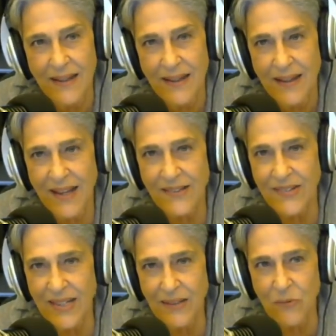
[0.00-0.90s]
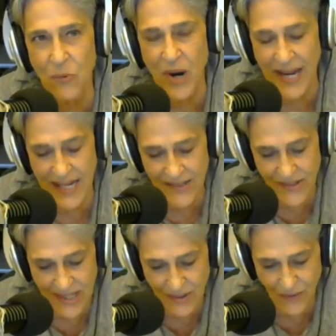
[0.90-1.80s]
as it weighs
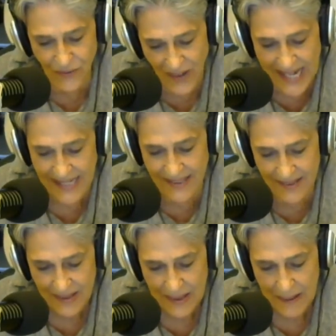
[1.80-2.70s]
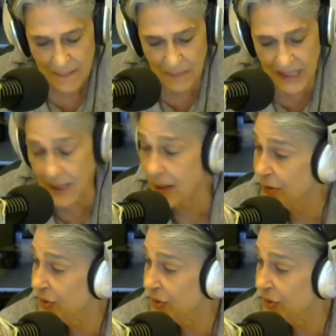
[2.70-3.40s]
his fate because